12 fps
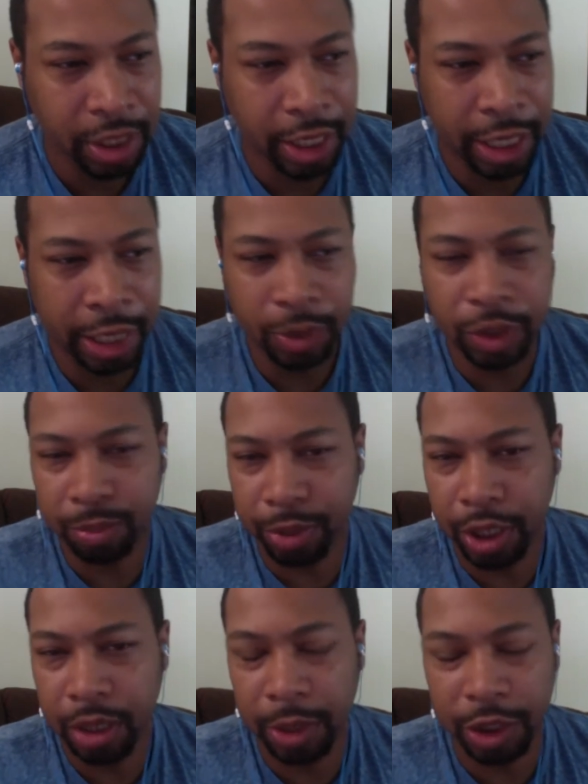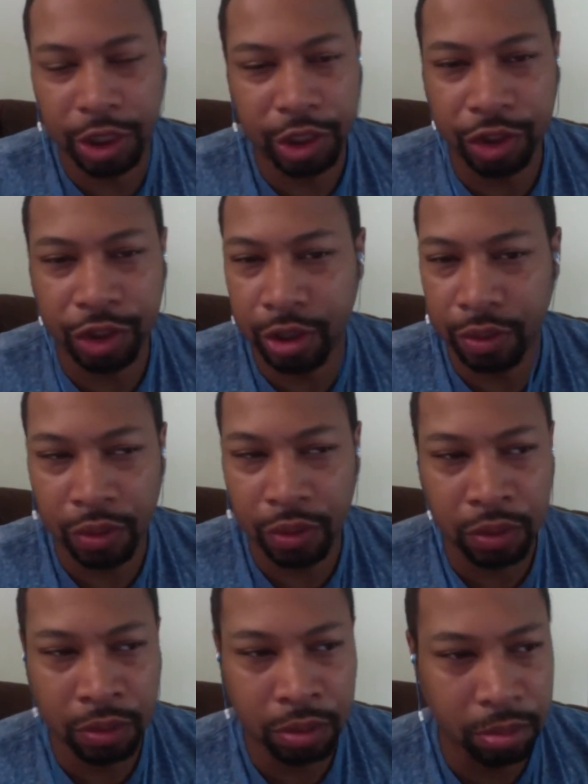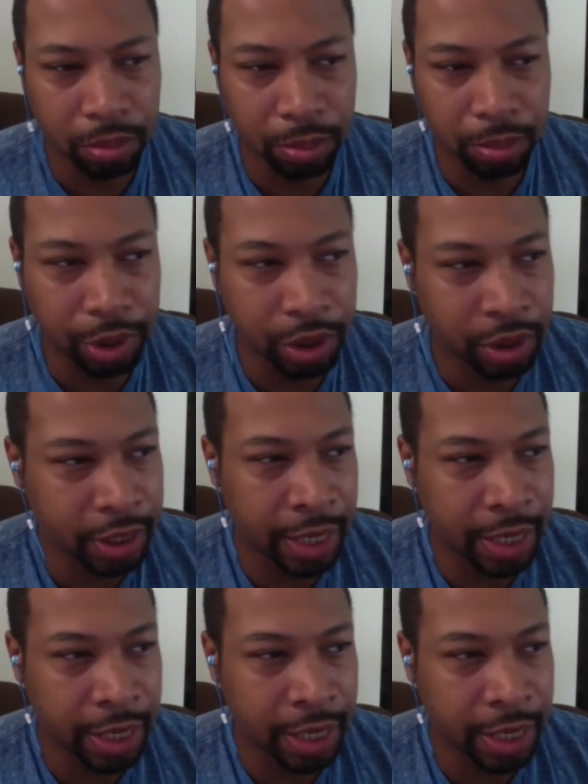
it was pretty much a general book.